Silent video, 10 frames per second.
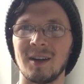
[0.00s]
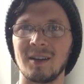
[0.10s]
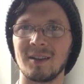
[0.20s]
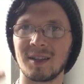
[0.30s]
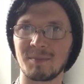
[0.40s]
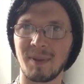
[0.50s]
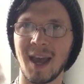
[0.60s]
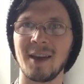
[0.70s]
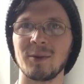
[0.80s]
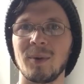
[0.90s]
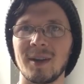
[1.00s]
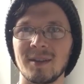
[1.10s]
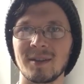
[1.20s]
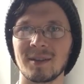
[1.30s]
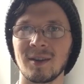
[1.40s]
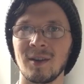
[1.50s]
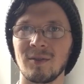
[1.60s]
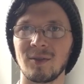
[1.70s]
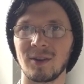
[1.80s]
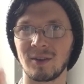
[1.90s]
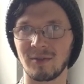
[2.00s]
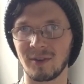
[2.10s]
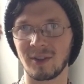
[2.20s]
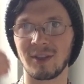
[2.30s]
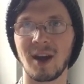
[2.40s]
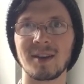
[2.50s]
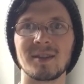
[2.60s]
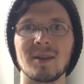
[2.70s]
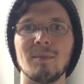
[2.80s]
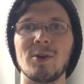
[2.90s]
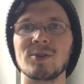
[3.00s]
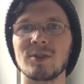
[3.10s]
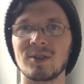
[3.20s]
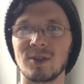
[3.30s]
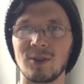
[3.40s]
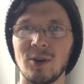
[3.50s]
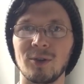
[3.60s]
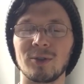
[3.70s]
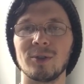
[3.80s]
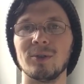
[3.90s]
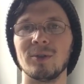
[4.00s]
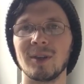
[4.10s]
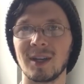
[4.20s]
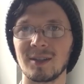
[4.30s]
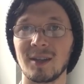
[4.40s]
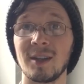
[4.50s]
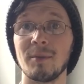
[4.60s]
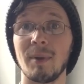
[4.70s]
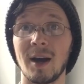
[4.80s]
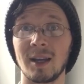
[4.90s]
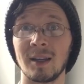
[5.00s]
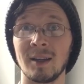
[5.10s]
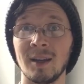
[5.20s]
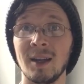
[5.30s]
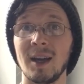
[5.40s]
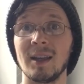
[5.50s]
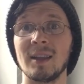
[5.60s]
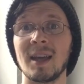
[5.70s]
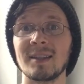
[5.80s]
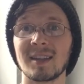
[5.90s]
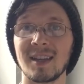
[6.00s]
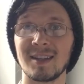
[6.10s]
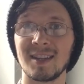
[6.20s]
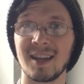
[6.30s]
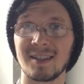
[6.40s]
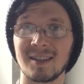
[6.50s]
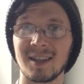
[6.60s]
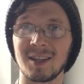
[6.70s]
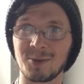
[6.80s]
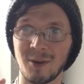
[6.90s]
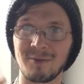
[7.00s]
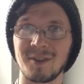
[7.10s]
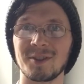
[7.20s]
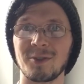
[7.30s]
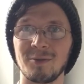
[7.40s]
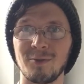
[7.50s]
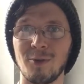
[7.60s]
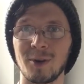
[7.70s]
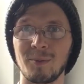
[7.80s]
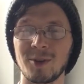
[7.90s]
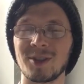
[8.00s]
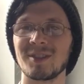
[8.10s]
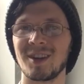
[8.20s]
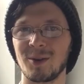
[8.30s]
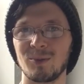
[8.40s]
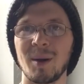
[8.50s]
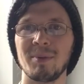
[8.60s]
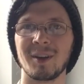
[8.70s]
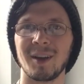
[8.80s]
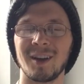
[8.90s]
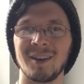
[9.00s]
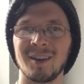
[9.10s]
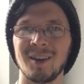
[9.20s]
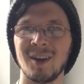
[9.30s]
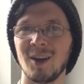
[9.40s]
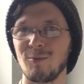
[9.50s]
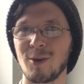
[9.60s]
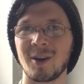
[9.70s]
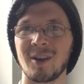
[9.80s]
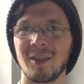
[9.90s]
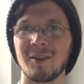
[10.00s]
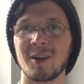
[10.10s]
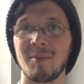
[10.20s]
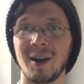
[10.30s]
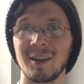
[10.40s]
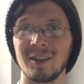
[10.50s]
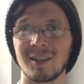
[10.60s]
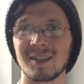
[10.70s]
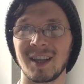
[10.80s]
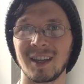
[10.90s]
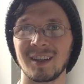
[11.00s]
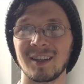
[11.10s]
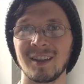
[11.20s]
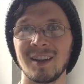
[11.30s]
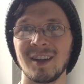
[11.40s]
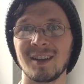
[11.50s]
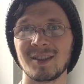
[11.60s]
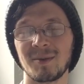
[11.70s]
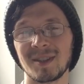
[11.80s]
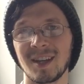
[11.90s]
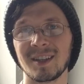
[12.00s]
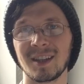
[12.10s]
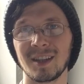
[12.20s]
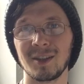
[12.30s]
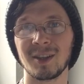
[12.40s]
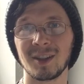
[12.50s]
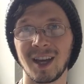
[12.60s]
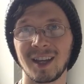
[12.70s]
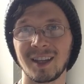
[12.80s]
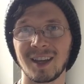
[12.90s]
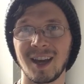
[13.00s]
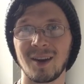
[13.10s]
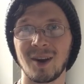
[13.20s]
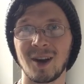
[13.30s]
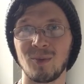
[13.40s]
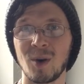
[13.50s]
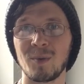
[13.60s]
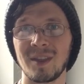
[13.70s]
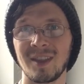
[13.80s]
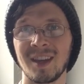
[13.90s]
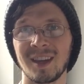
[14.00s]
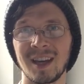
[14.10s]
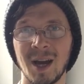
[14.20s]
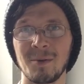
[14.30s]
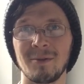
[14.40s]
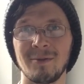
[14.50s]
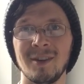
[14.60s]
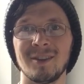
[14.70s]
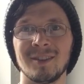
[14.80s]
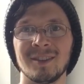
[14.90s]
this pathways for thoughts and emotions to go through in the body, and then that's condensed into our physical form, which is a replica of what our etheric body looks like. So we technically look like what we think and how we feel.